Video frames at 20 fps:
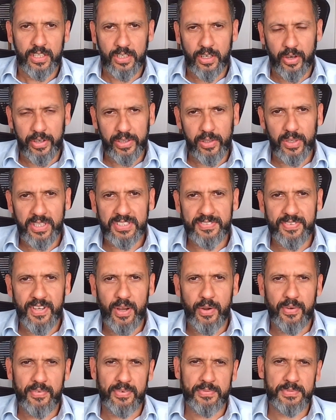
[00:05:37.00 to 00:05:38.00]
Guidelines
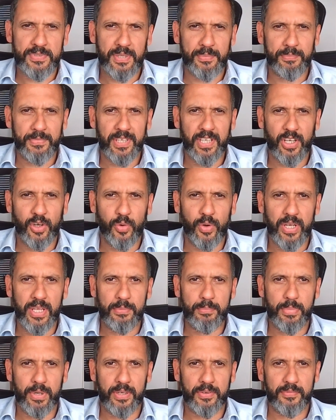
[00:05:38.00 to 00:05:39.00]
vary from some
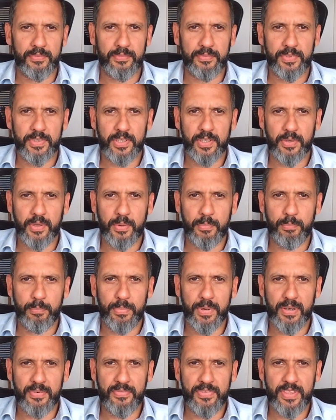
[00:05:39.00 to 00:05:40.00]
degree, but
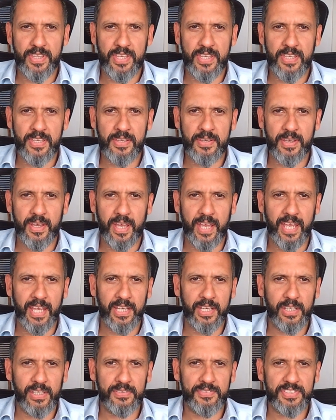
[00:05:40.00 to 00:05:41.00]
above the
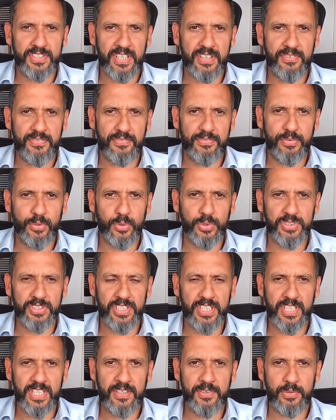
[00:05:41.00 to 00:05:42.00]
angle of say
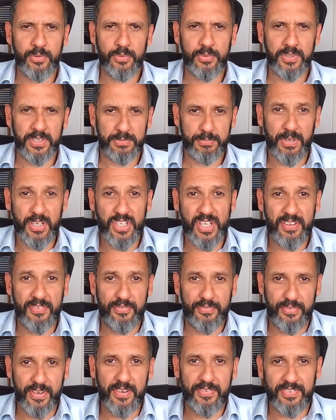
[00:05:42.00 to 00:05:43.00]
40 or especially
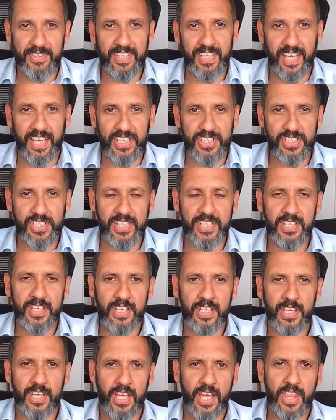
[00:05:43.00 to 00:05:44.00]
50 actually,
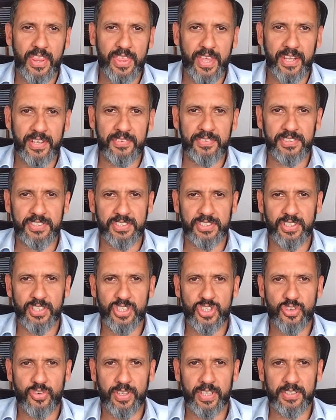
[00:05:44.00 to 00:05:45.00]
then
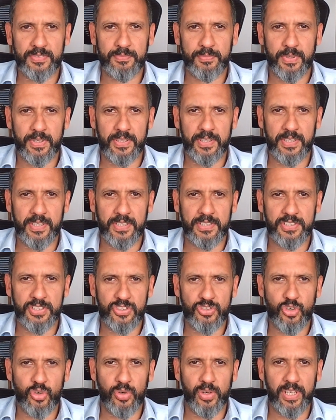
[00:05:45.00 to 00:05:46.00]
surgery is
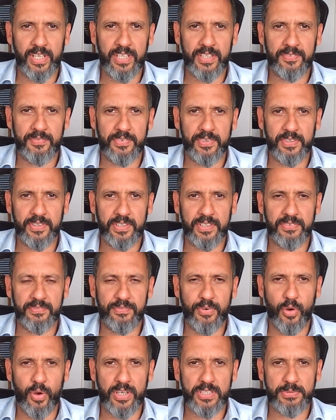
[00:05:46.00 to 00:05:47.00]
strongly
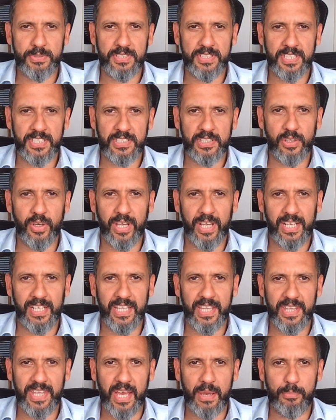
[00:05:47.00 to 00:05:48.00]
advised, because it's
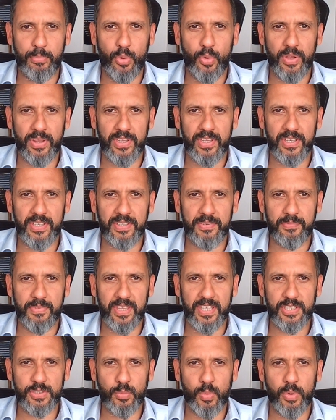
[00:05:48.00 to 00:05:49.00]
likely at that point that
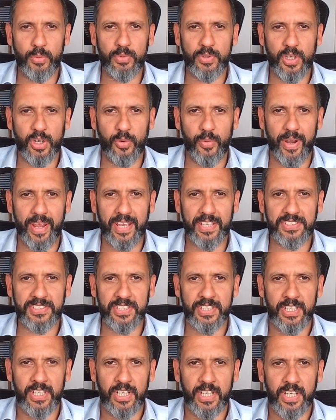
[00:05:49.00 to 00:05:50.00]
things won't correct.
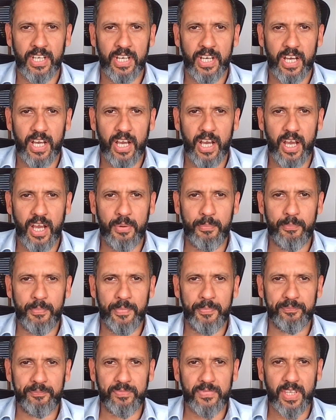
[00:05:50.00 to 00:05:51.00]
And